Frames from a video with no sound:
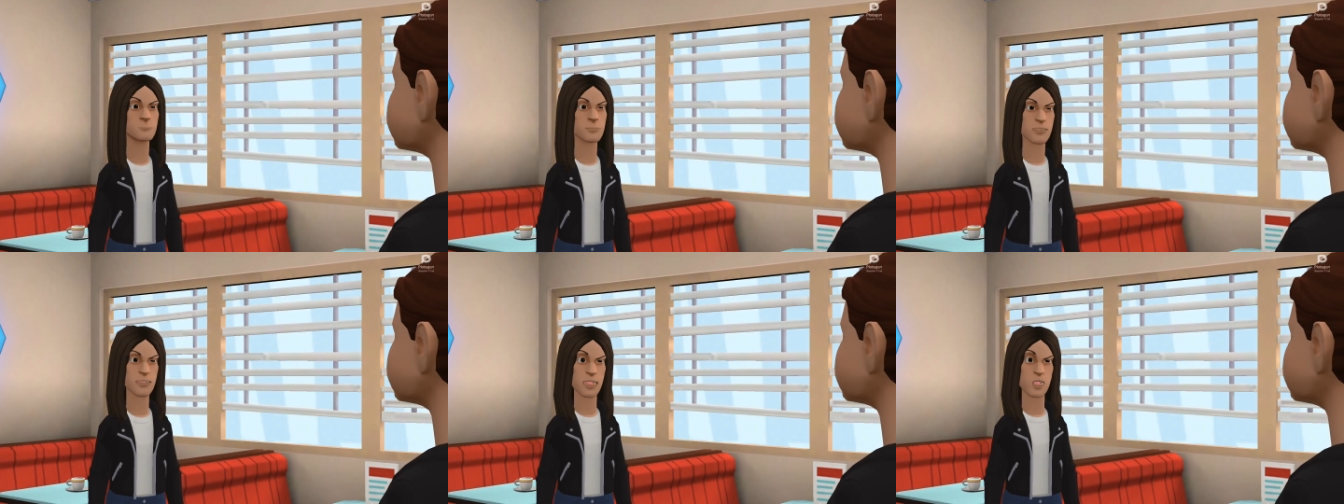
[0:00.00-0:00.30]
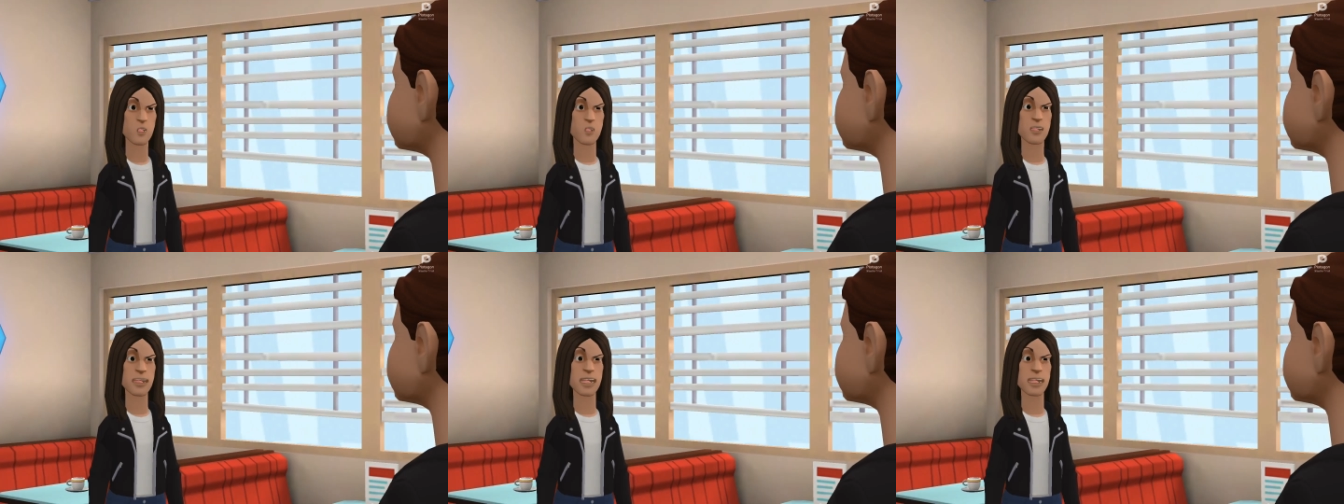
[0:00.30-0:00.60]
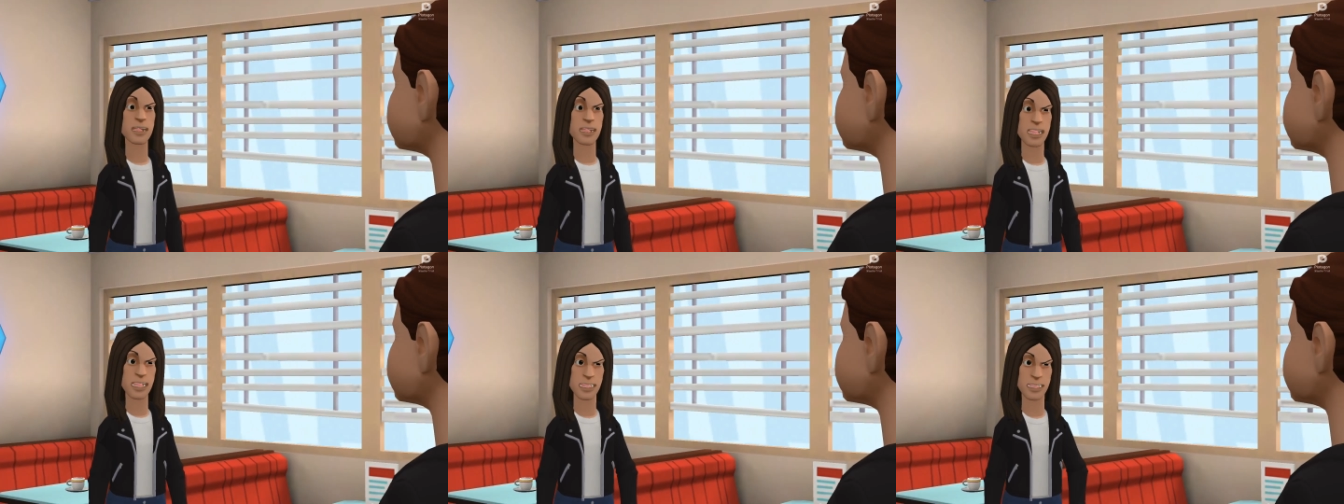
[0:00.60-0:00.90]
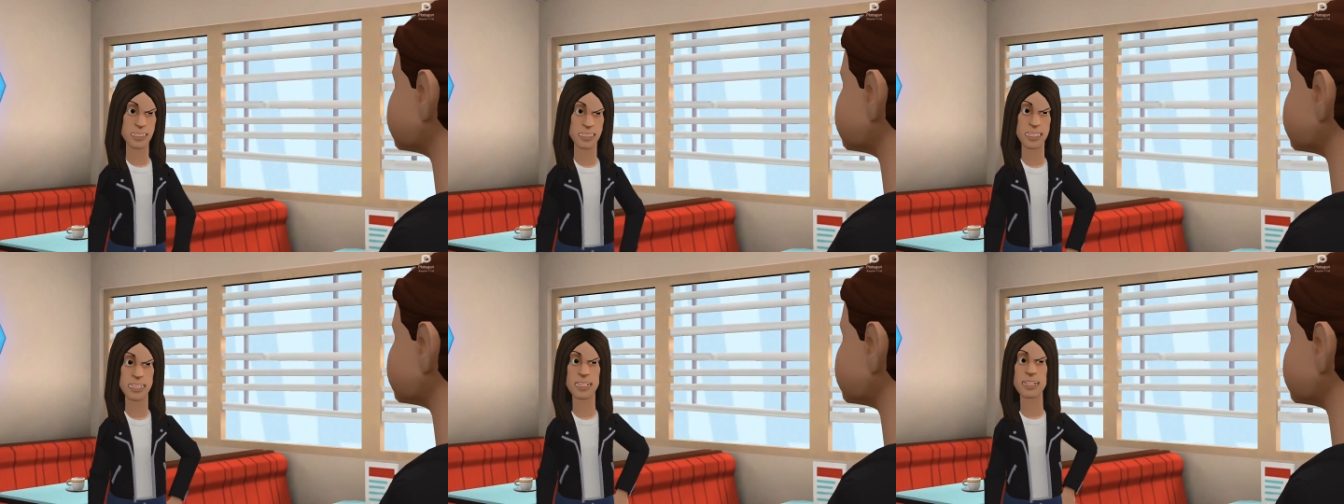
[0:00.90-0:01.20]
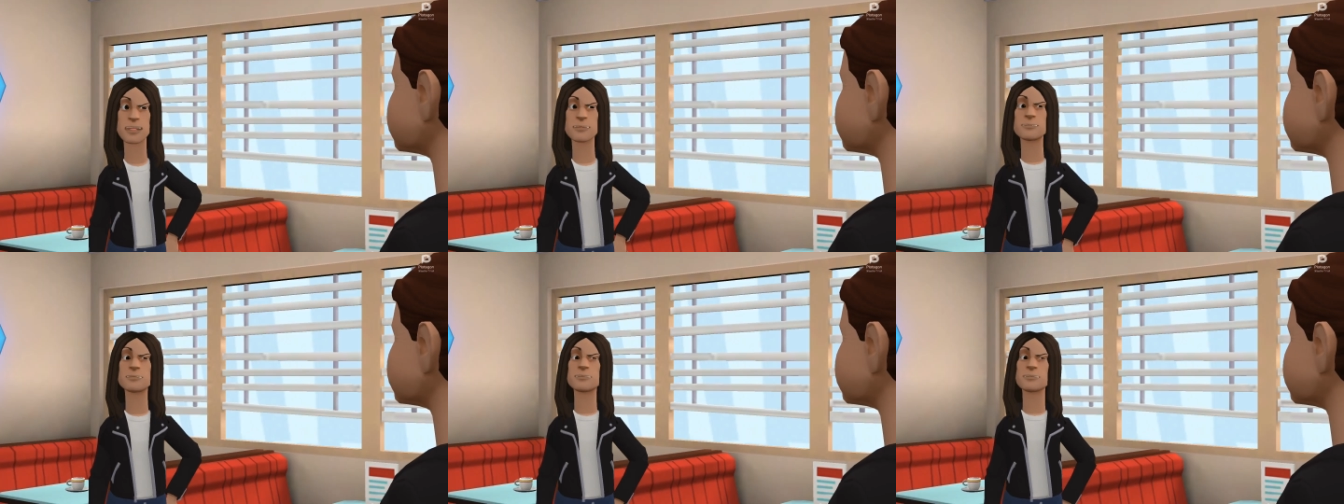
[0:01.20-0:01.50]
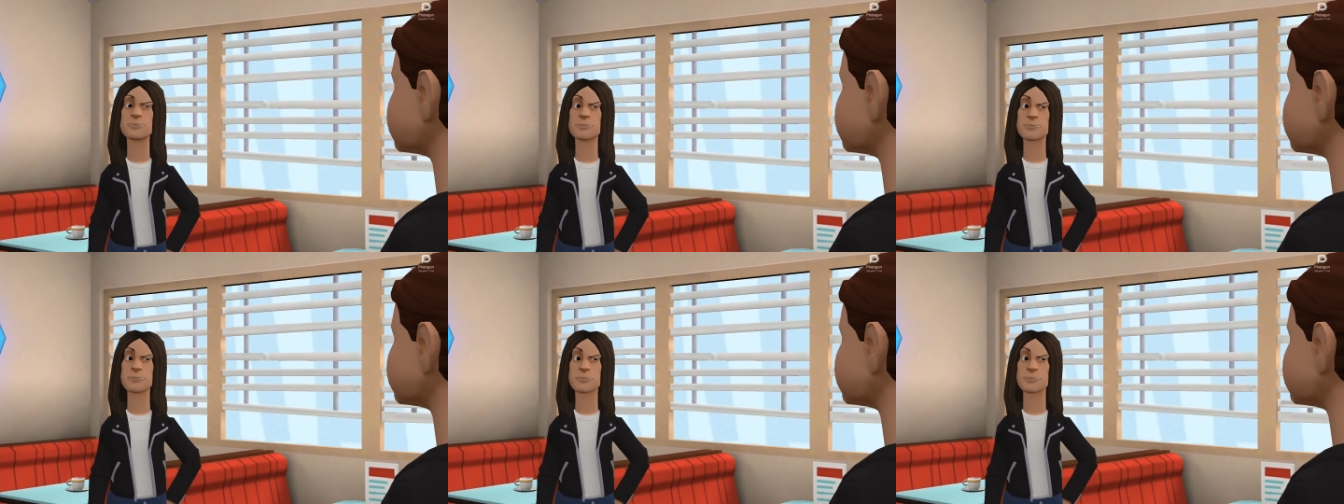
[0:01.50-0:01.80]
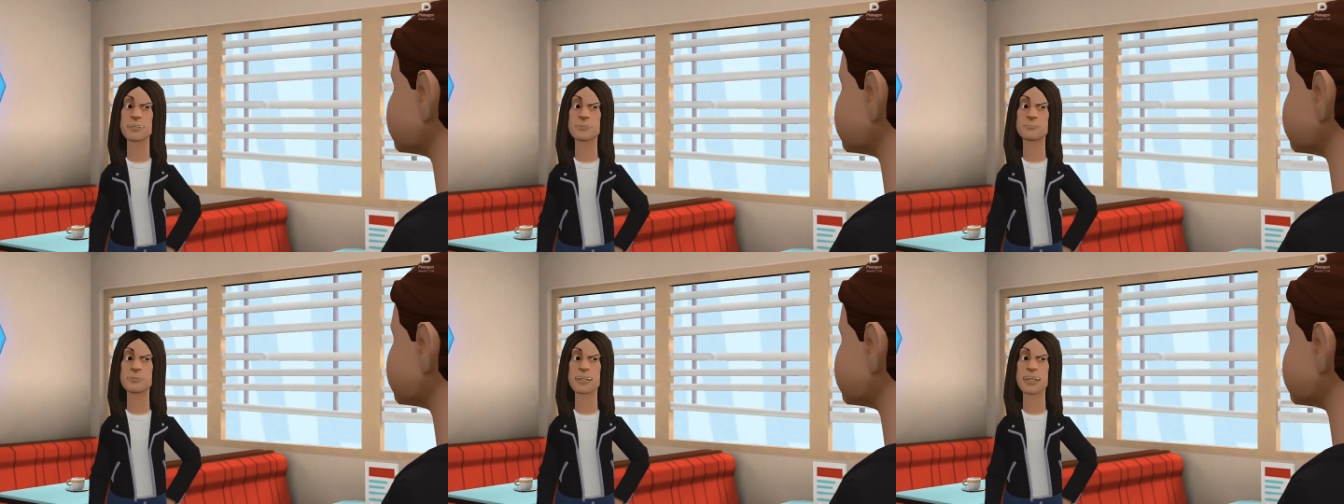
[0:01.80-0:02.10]
Have you finished cashing up?
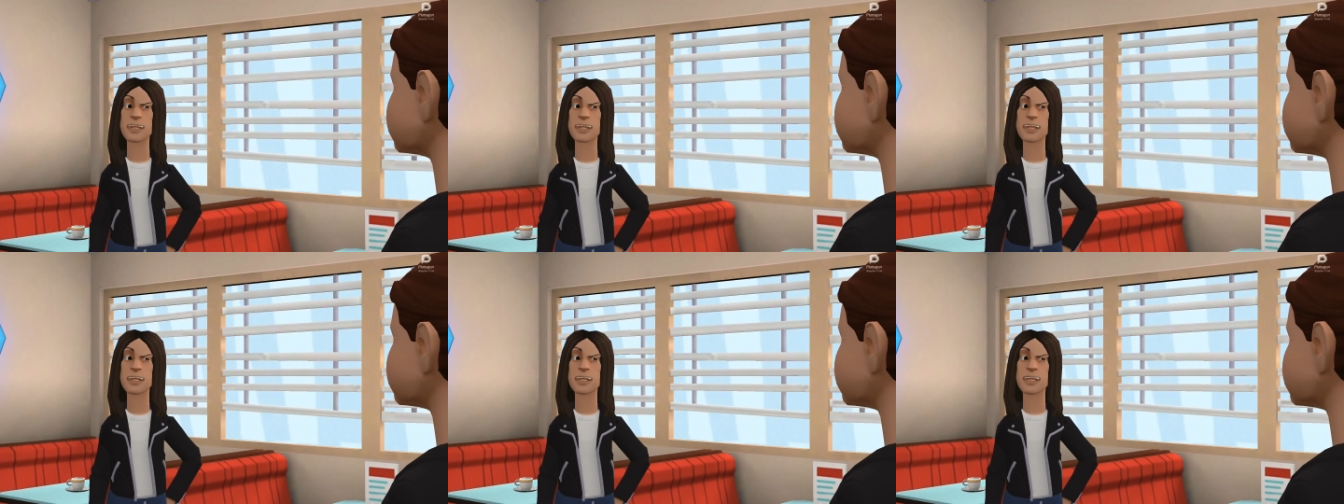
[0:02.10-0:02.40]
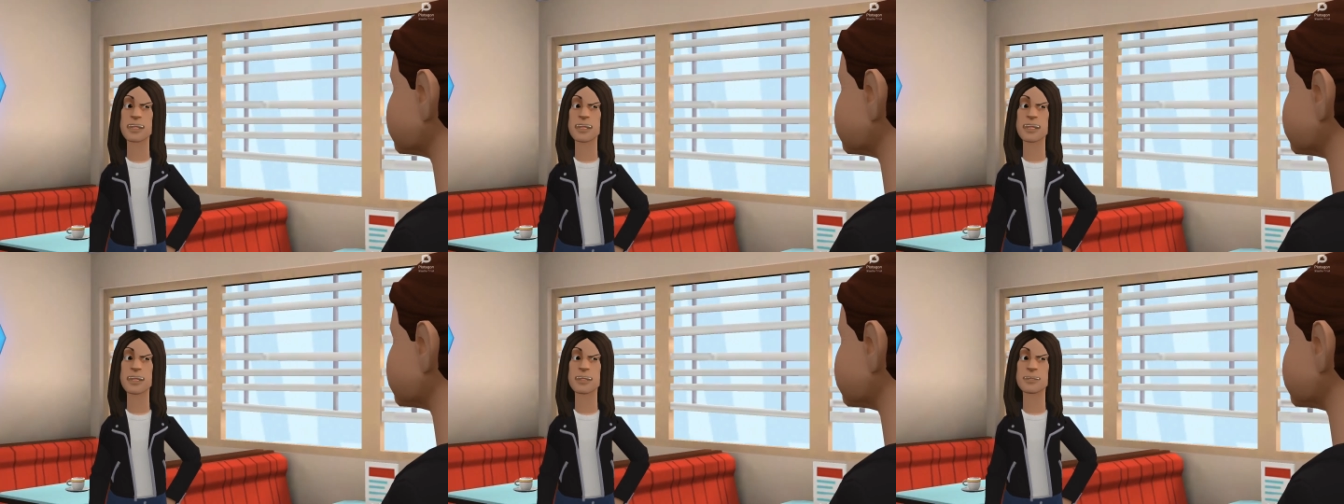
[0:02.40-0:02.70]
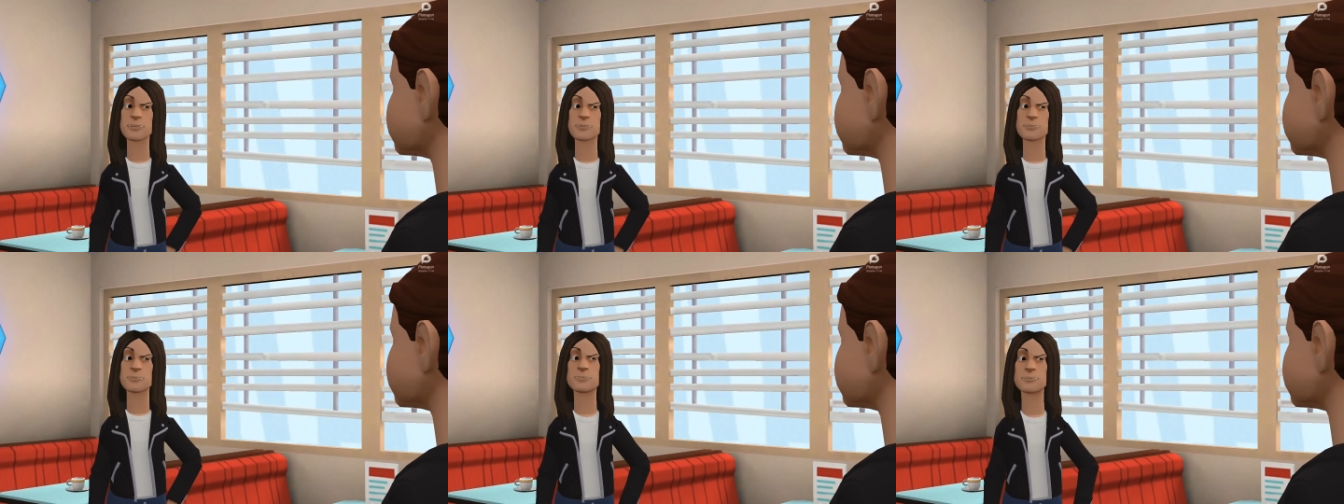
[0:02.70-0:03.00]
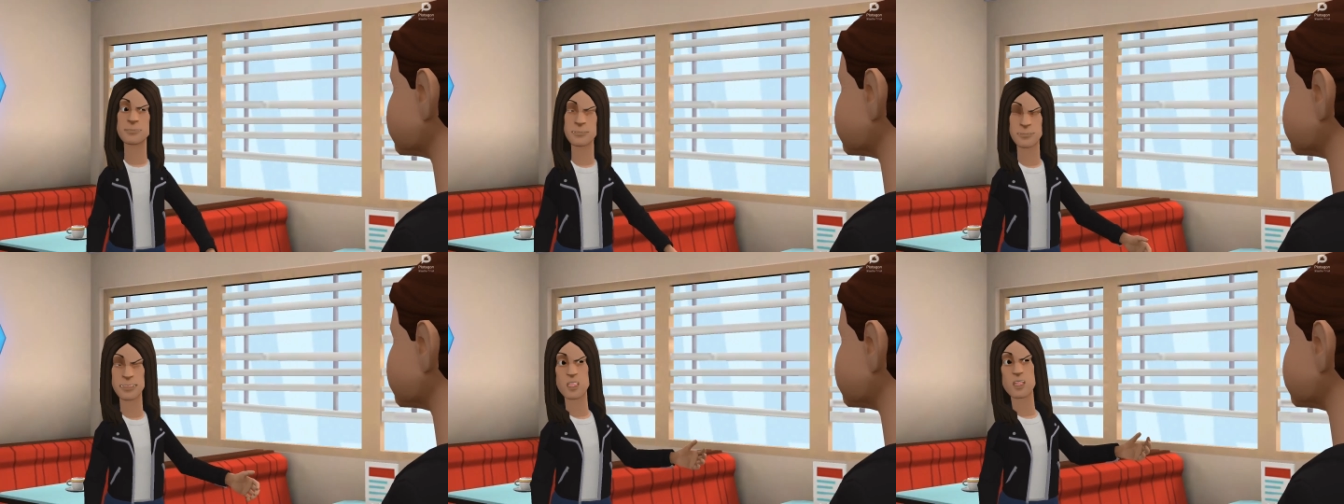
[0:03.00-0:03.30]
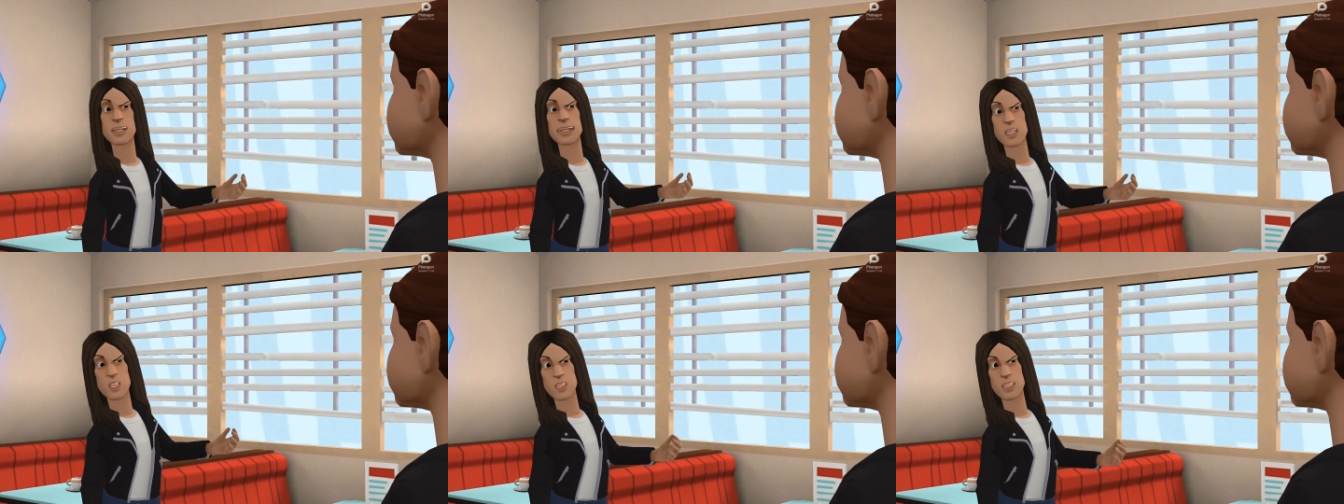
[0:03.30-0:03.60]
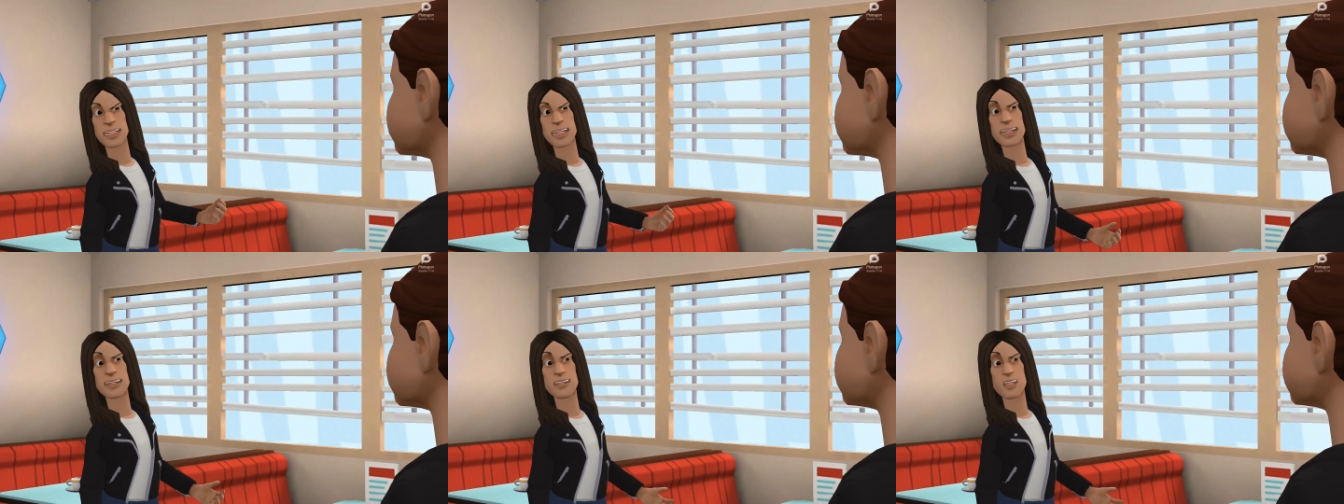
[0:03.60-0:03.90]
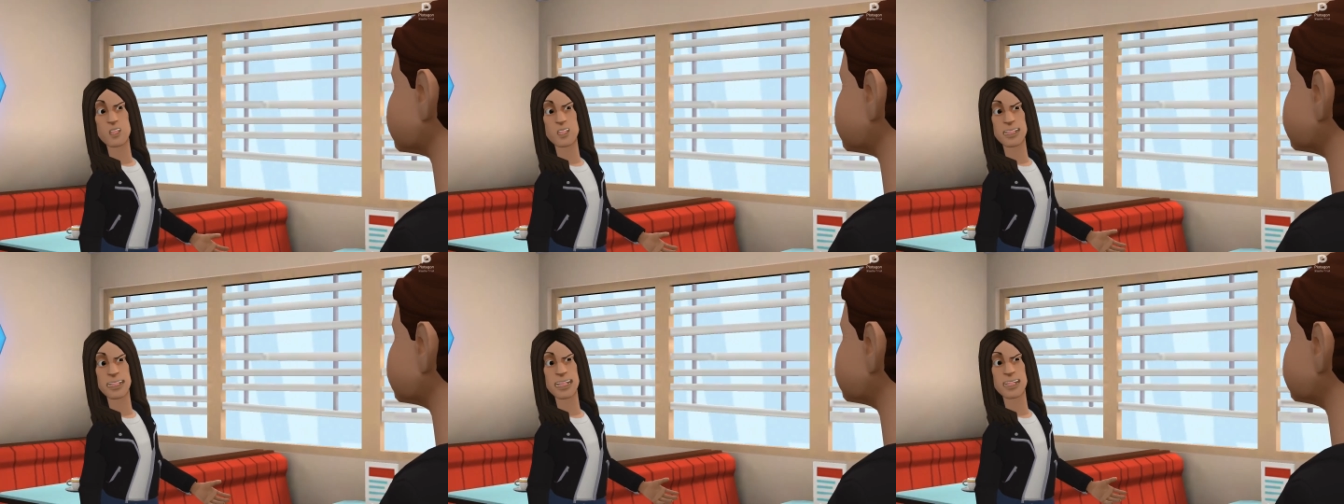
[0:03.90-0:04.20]
I'm getting hungry. Are you ready
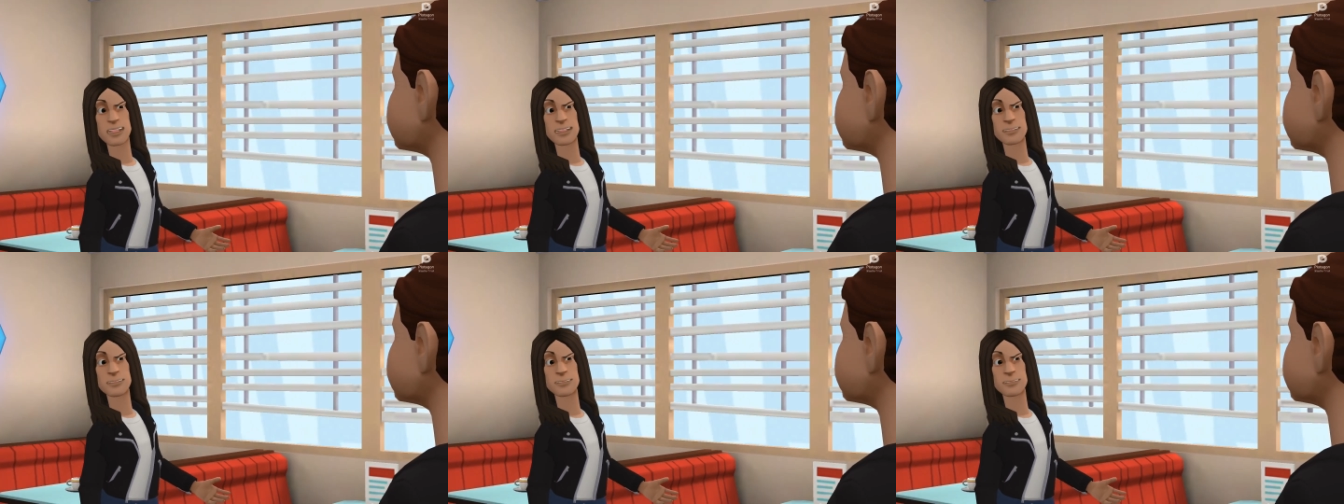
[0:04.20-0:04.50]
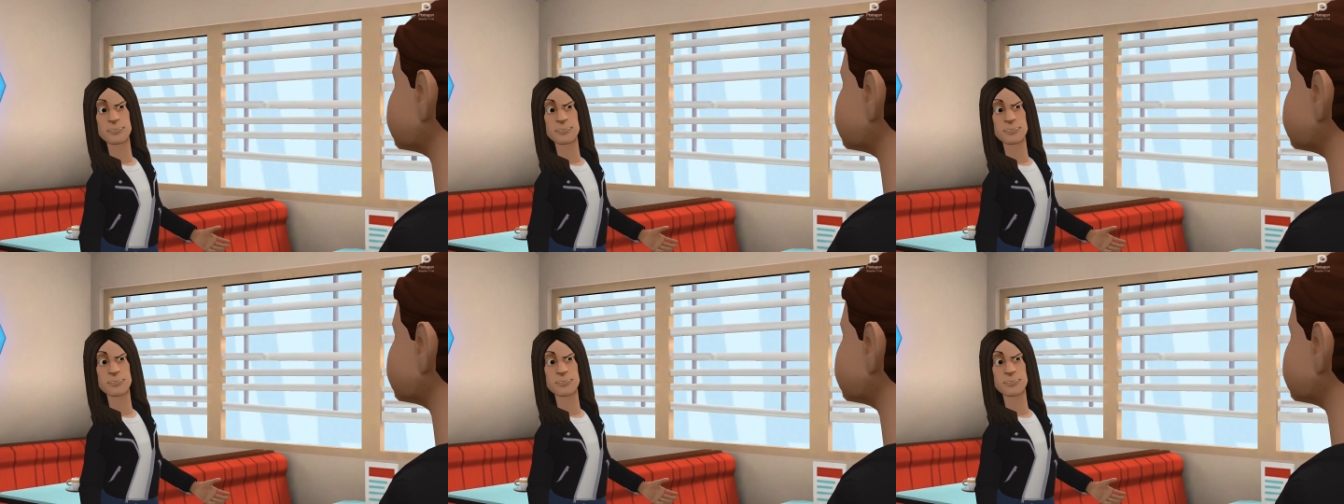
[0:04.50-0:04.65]
for dinner?